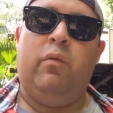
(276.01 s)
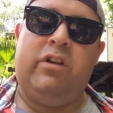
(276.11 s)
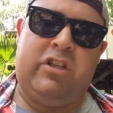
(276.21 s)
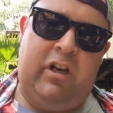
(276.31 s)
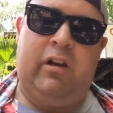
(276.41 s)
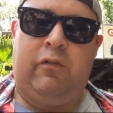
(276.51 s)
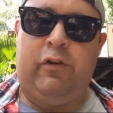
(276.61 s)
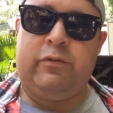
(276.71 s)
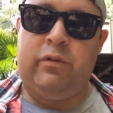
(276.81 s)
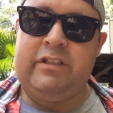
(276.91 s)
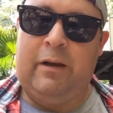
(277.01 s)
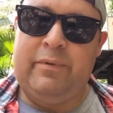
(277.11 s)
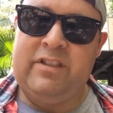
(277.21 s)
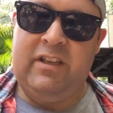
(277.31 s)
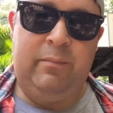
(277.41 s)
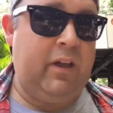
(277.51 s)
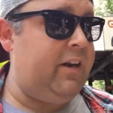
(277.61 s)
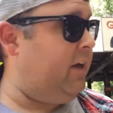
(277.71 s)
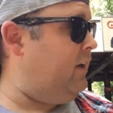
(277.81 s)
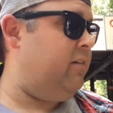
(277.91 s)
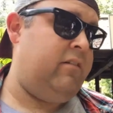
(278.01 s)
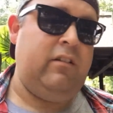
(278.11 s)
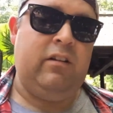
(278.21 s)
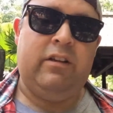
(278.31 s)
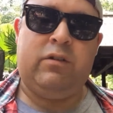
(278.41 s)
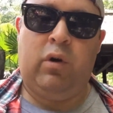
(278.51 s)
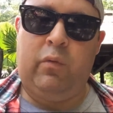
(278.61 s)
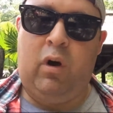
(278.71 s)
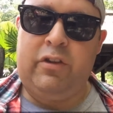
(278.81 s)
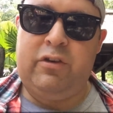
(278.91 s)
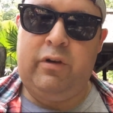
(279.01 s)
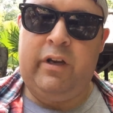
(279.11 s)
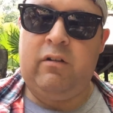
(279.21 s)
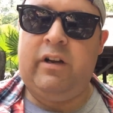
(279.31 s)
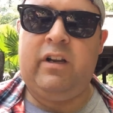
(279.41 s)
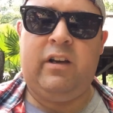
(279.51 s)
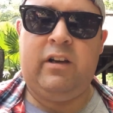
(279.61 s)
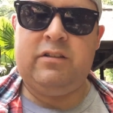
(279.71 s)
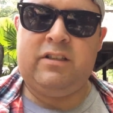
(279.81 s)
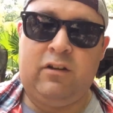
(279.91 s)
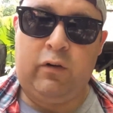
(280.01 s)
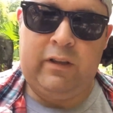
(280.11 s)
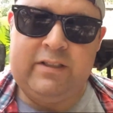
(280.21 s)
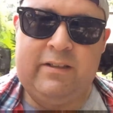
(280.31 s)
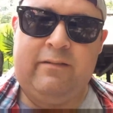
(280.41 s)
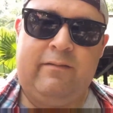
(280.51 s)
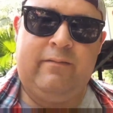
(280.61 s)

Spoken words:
which of course we'll stop and see, but let's go and walk through here and go see the gorillas.